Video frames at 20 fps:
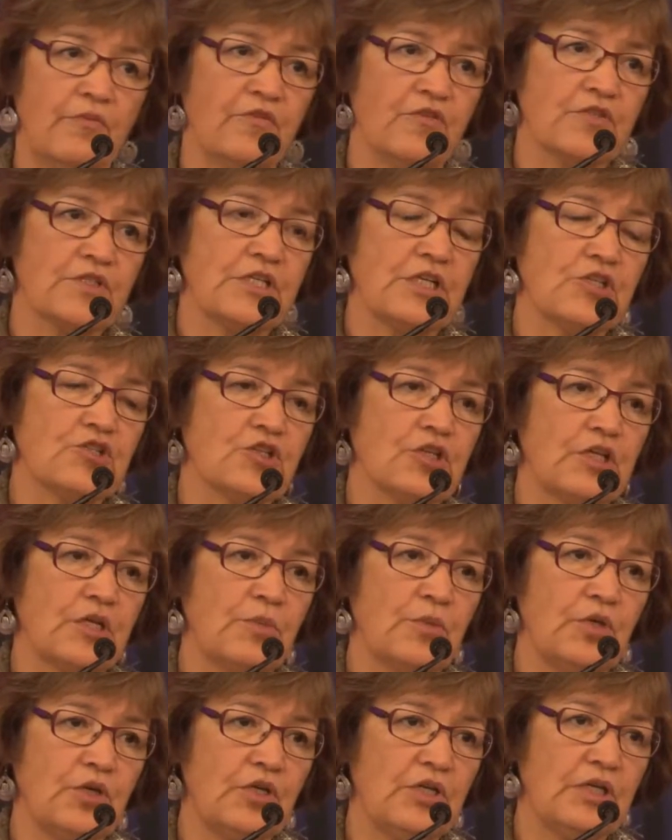First Nation
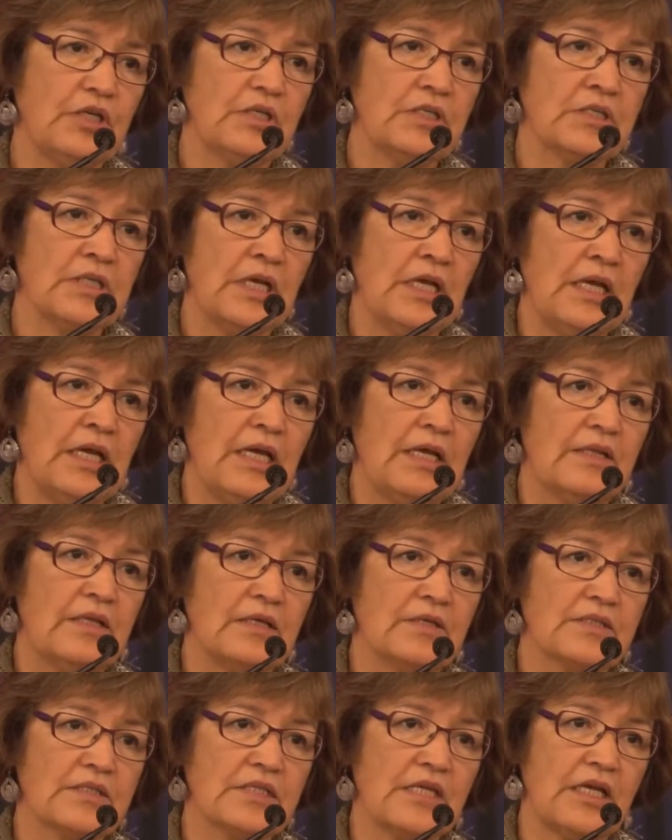communities,
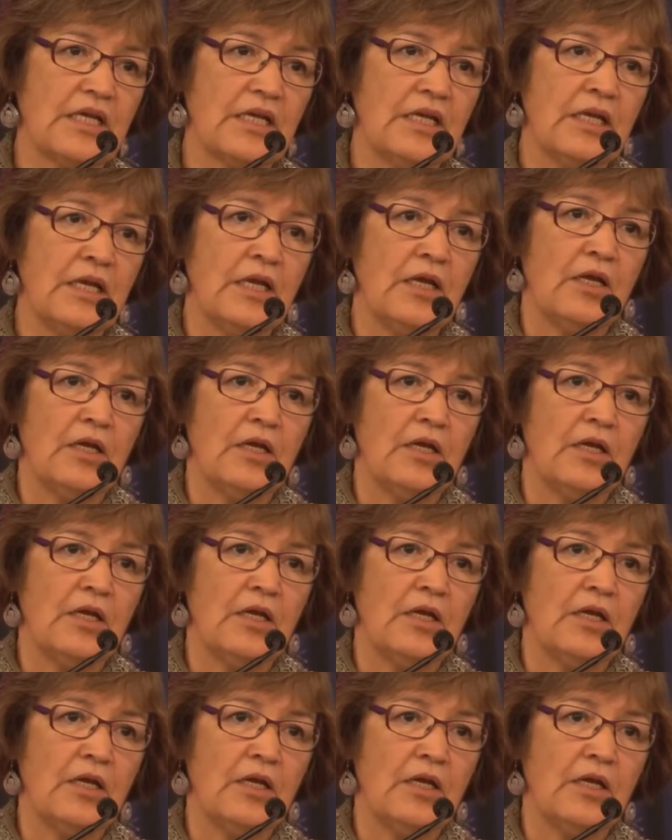they'll say,